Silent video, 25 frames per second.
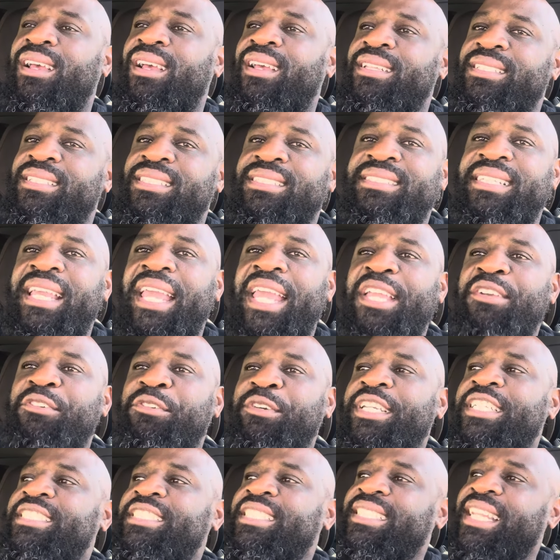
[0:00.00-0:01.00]
The same
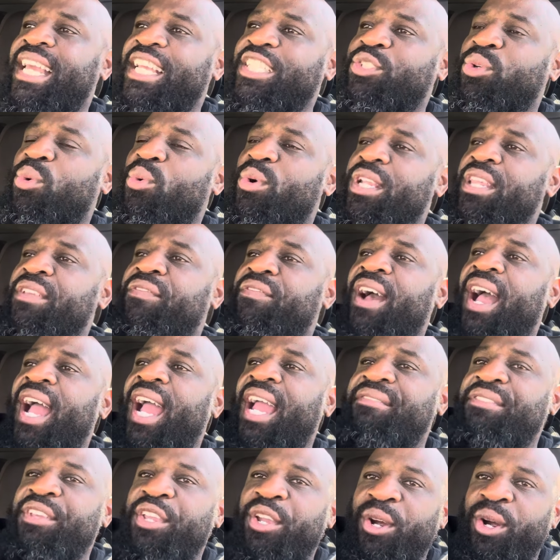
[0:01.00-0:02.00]
reason that
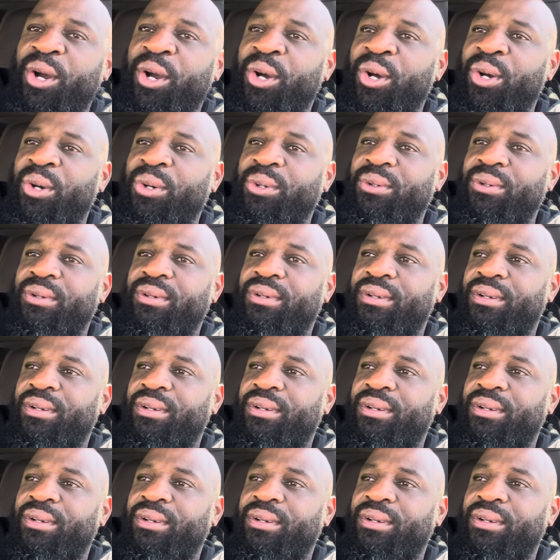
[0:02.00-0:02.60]
25-year-old